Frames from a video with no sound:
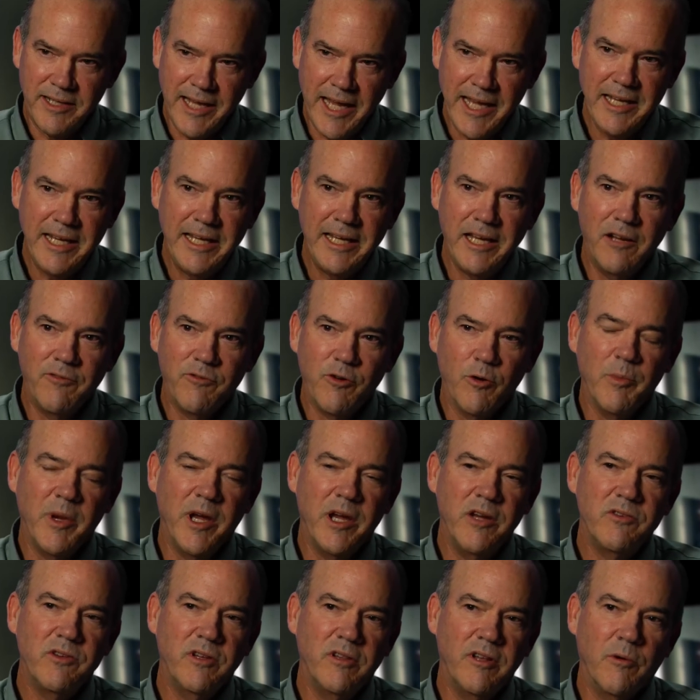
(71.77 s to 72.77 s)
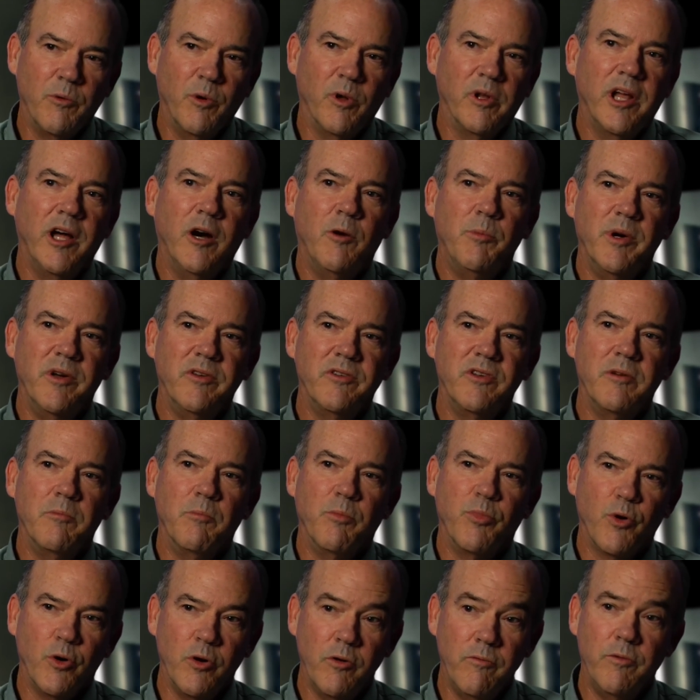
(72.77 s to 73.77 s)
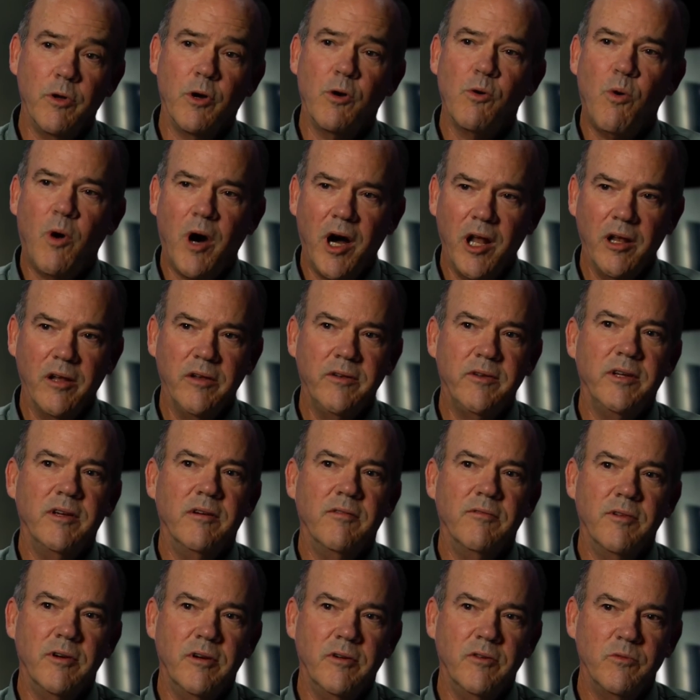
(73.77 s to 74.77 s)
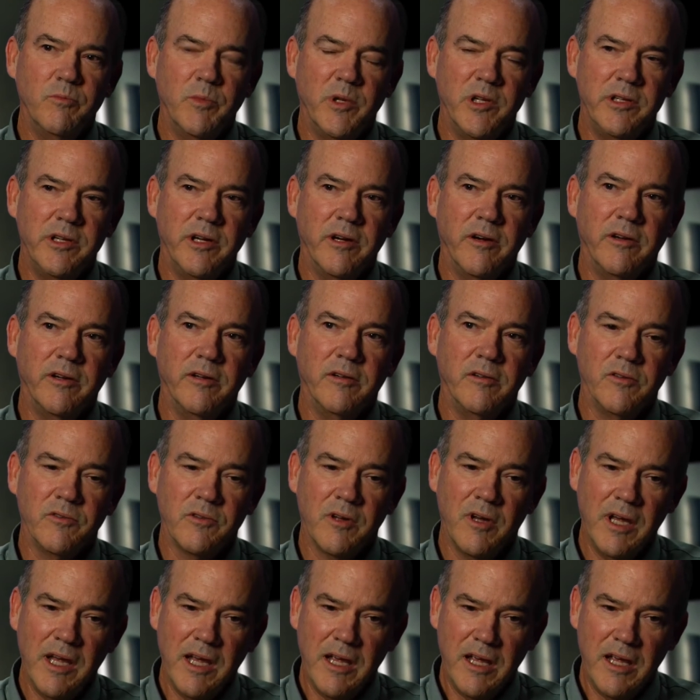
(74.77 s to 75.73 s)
gaining information that will help us improve the quality of those materials.